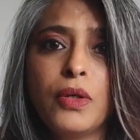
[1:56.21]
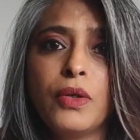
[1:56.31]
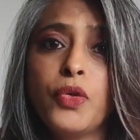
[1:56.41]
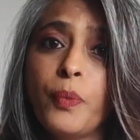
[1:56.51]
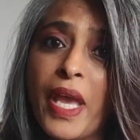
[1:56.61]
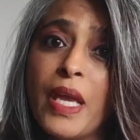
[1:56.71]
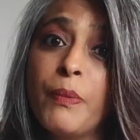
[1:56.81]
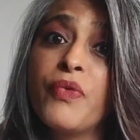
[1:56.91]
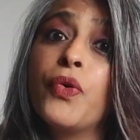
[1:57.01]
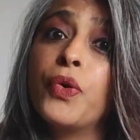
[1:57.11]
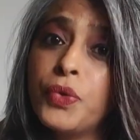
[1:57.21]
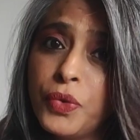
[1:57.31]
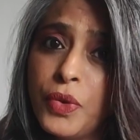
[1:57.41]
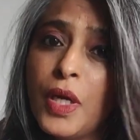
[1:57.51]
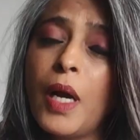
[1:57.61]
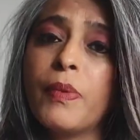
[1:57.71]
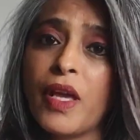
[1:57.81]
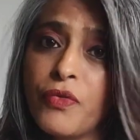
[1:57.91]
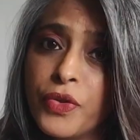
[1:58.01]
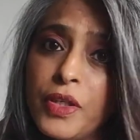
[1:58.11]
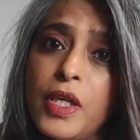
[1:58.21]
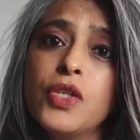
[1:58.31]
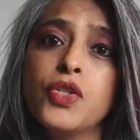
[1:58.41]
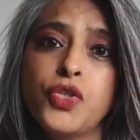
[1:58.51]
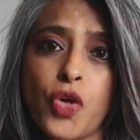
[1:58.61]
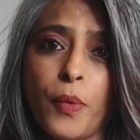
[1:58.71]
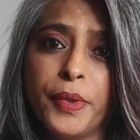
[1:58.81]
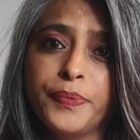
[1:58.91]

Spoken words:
you make before you apply for the job.